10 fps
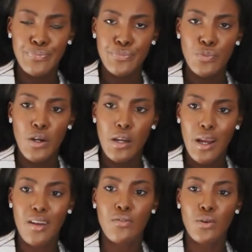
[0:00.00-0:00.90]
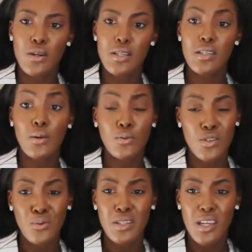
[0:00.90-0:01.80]
Mm-mm, we're gonna hire a florist,"
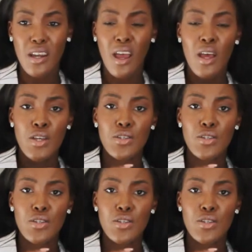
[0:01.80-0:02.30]
and so we did.